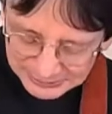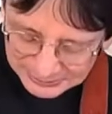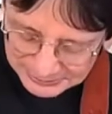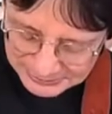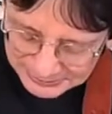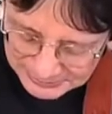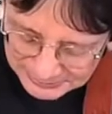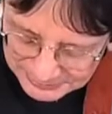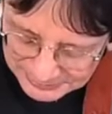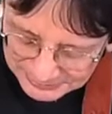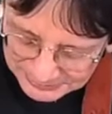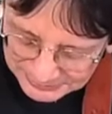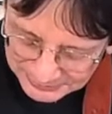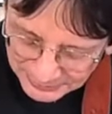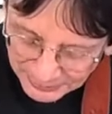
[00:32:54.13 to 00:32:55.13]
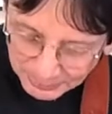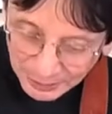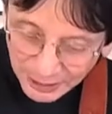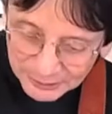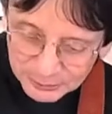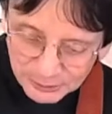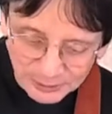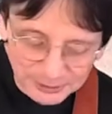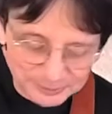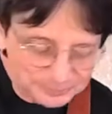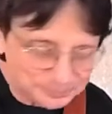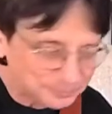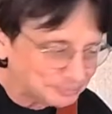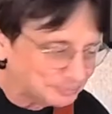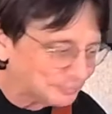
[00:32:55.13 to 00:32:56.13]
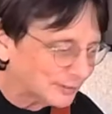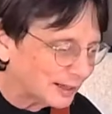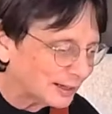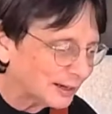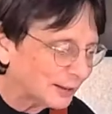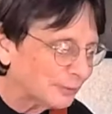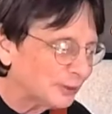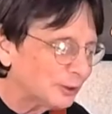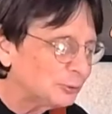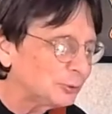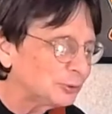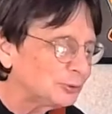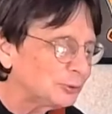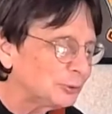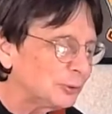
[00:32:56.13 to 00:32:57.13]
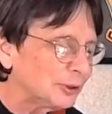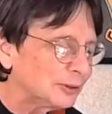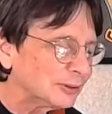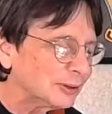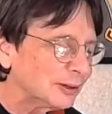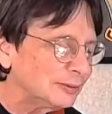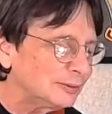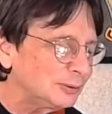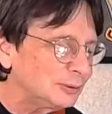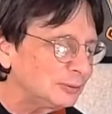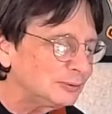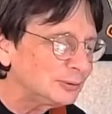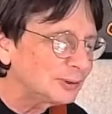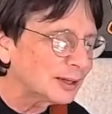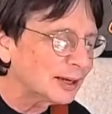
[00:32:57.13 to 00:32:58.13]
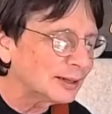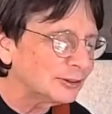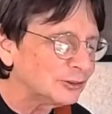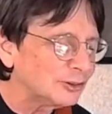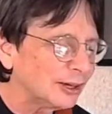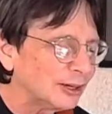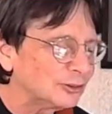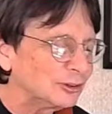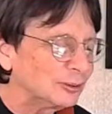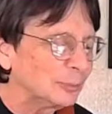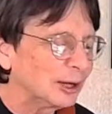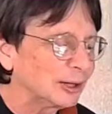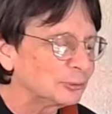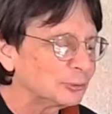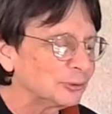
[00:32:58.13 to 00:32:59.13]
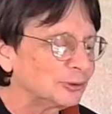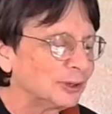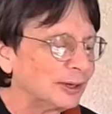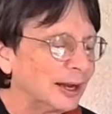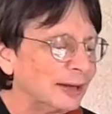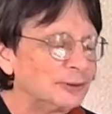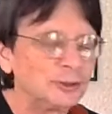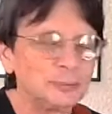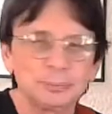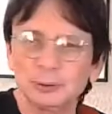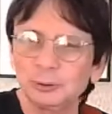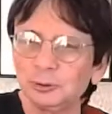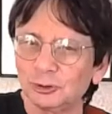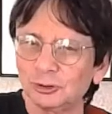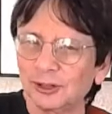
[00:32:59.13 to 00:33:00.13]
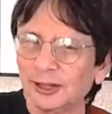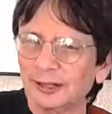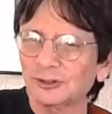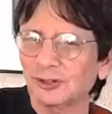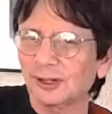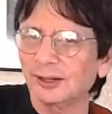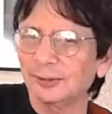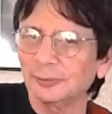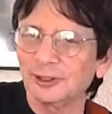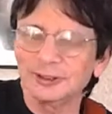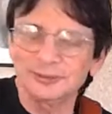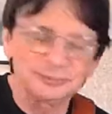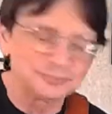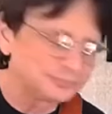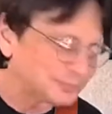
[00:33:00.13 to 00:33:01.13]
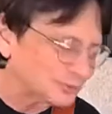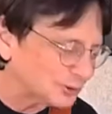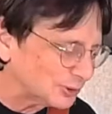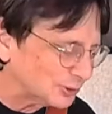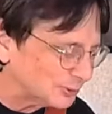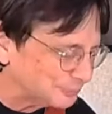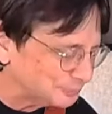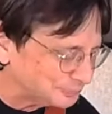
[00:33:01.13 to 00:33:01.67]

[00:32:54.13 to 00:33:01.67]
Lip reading: mantra, and I think we'll do kind of jazzy mantra today. I did blues last time, right? So